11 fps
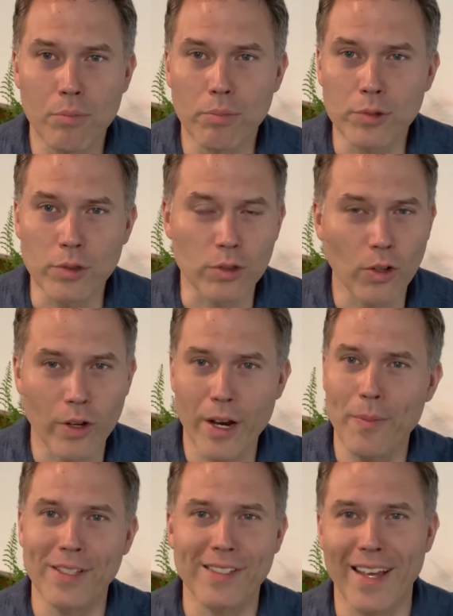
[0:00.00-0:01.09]
So don't hear
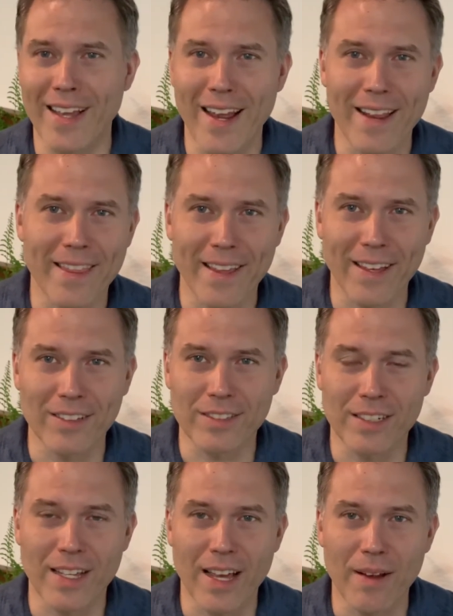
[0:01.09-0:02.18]
me saying anything else
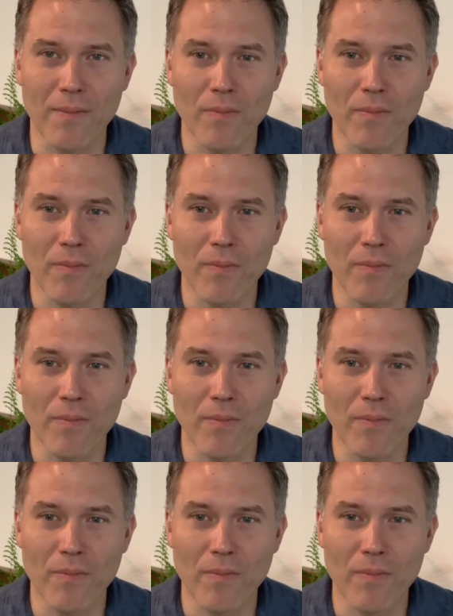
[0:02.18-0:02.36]
today.